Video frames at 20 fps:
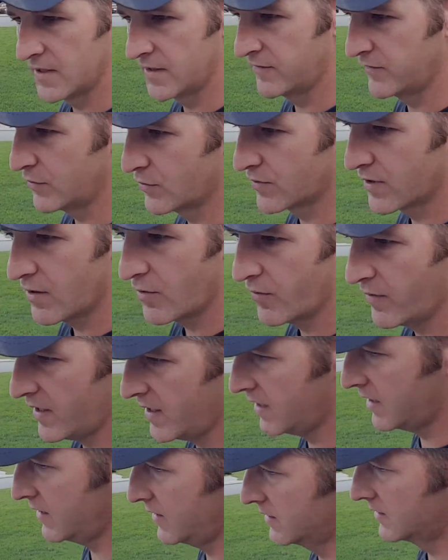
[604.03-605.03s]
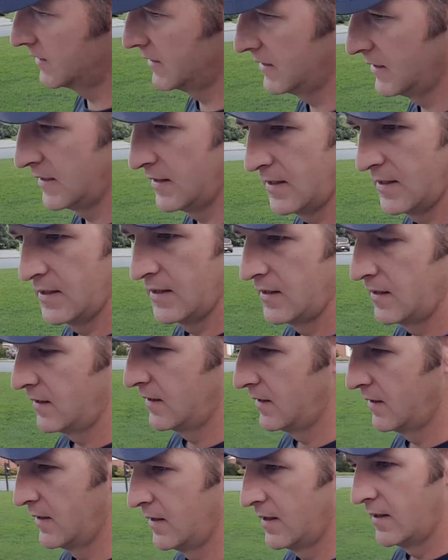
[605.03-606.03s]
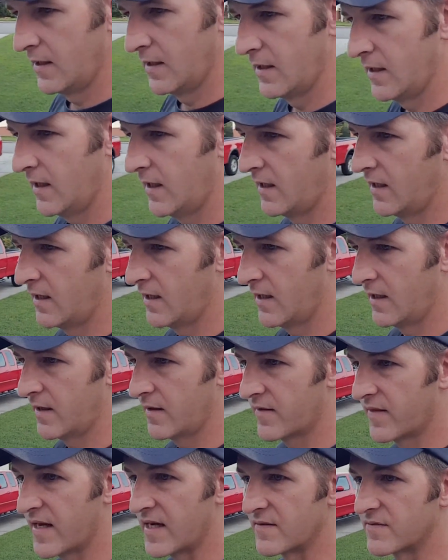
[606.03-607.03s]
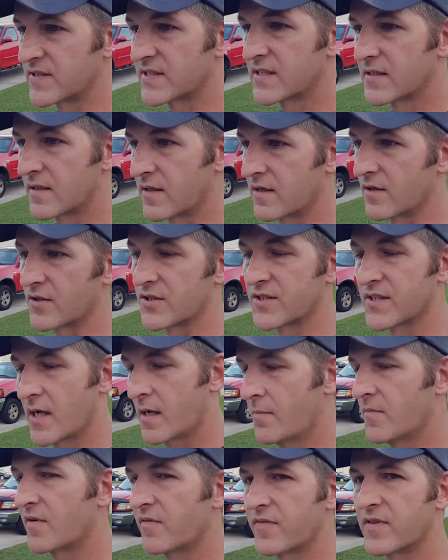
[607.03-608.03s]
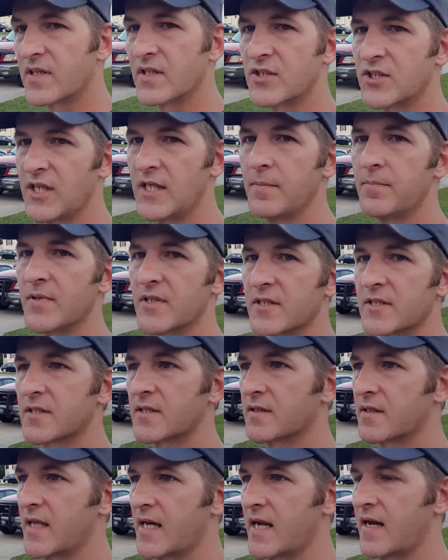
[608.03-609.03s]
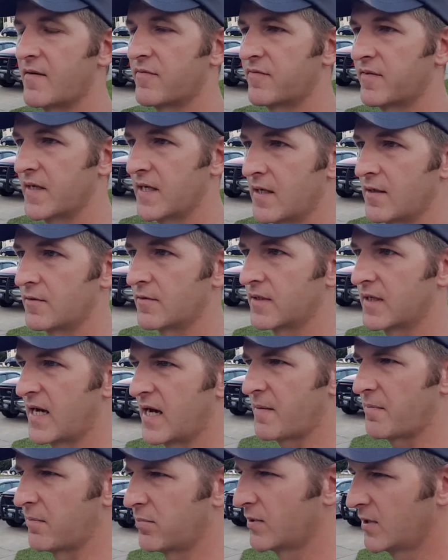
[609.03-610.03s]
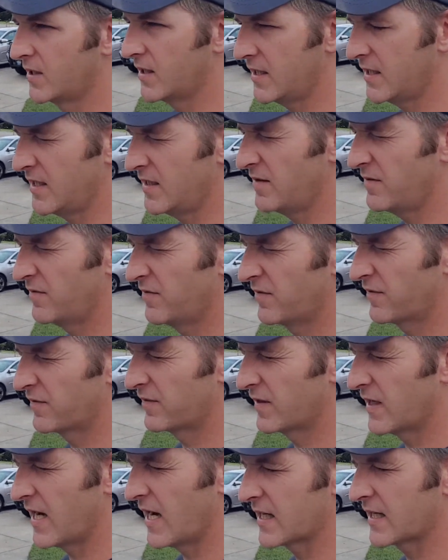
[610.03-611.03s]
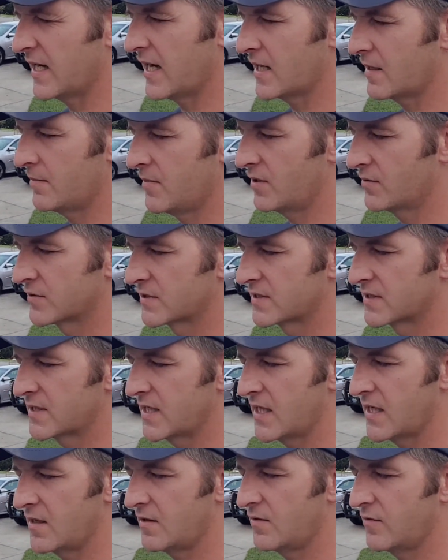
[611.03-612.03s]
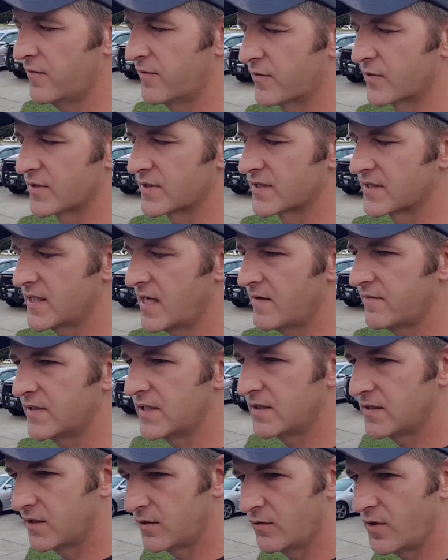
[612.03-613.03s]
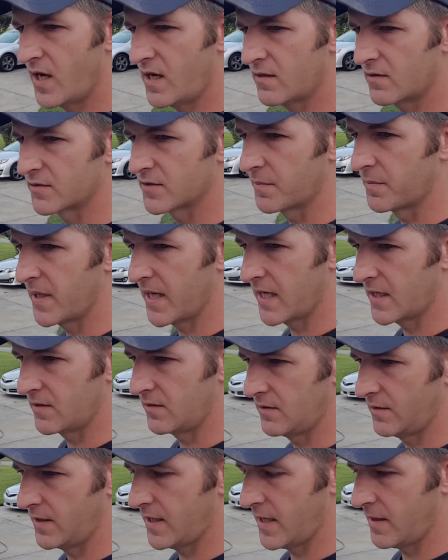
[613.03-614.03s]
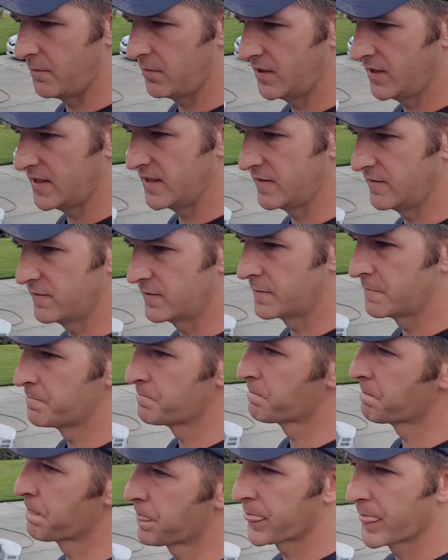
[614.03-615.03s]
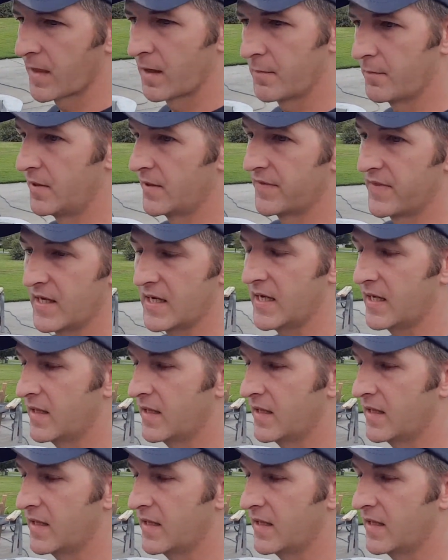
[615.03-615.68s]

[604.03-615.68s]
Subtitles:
If you'll go there, they're some of the cheapest that I found. I believe I got them on sale for $72 a panel, I believe. But